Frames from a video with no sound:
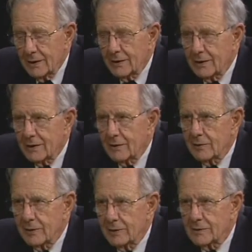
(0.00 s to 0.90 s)

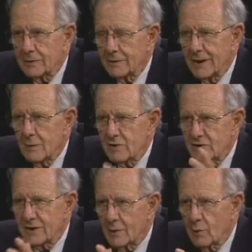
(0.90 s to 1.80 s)
their uh,
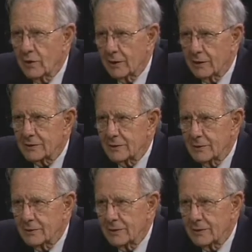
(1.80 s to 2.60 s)
damaging work to